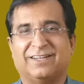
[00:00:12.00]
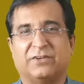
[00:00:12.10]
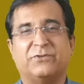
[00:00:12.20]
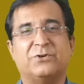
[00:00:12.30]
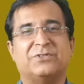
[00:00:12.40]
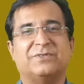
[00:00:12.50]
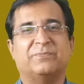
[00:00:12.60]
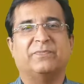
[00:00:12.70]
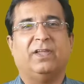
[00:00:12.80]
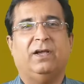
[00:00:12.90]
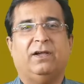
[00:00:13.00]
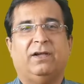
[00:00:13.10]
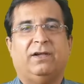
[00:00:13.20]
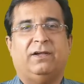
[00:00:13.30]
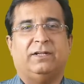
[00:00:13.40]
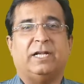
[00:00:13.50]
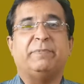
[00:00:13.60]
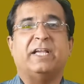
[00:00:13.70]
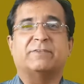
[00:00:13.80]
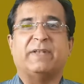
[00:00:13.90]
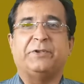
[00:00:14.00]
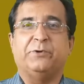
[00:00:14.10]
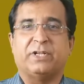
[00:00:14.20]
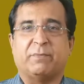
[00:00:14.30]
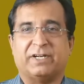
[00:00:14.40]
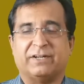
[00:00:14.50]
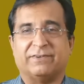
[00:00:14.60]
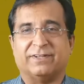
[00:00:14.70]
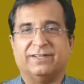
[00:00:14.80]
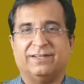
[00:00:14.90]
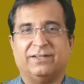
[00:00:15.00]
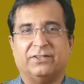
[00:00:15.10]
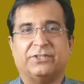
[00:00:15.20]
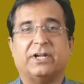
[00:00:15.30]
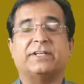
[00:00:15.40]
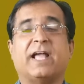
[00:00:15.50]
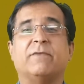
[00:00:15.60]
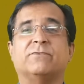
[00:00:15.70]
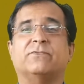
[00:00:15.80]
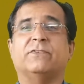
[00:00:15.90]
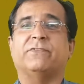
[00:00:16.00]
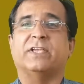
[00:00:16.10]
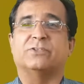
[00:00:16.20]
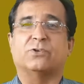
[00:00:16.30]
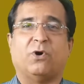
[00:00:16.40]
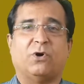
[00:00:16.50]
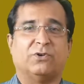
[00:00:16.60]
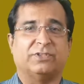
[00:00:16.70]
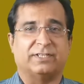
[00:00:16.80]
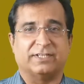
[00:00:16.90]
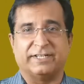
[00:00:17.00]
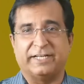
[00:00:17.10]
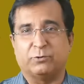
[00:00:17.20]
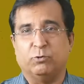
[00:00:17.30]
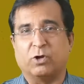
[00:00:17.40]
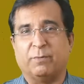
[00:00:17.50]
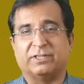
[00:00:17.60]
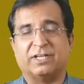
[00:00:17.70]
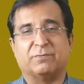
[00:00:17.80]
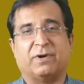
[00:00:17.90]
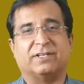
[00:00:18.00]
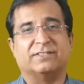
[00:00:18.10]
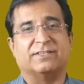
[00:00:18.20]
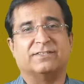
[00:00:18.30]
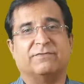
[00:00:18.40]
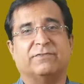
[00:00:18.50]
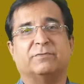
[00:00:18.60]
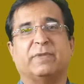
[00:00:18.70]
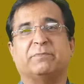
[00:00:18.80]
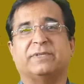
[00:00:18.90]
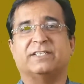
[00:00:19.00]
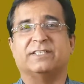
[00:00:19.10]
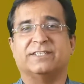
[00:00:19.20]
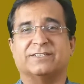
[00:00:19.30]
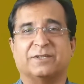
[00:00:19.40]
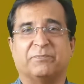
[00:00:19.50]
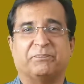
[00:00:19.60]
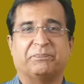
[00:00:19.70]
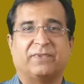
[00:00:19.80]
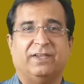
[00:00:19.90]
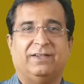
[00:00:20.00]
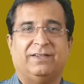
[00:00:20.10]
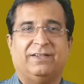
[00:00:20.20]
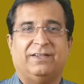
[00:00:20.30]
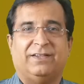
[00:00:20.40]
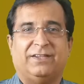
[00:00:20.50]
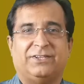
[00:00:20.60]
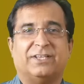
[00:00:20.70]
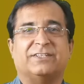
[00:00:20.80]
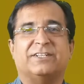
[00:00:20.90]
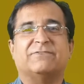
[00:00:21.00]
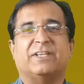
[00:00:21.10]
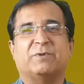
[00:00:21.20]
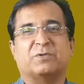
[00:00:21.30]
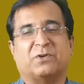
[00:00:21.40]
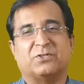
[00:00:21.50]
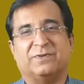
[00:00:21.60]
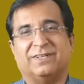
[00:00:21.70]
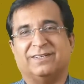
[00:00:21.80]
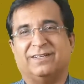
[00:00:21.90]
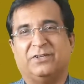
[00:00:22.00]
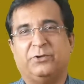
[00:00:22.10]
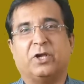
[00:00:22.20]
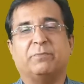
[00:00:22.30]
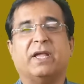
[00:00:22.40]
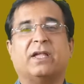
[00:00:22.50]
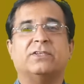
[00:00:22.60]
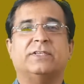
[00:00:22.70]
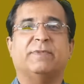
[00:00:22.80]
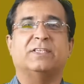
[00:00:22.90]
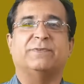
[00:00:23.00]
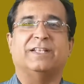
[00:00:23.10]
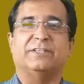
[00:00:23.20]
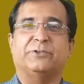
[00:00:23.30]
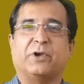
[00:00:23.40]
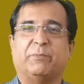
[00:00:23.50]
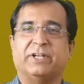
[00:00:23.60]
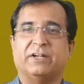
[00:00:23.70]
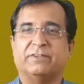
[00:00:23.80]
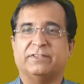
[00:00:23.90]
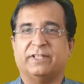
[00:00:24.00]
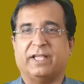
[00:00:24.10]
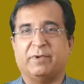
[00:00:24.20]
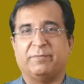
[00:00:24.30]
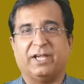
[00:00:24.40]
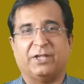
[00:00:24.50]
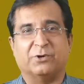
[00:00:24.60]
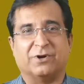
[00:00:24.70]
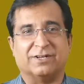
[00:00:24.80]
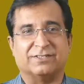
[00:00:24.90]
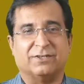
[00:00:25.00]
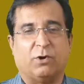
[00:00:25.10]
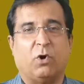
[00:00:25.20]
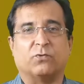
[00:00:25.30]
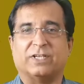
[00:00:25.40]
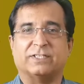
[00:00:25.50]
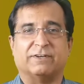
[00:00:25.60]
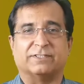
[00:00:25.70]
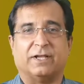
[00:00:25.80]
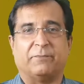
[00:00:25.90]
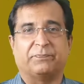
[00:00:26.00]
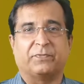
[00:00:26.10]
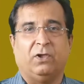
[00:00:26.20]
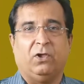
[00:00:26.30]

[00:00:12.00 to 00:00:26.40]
Confused? Let me explain you in a better way. There are times we face or there's a need to hook up a third party system with main PLC system. Yes, it is very much possible. You can make a Siemens PLC to communicate with ABB IO cards or vice versa.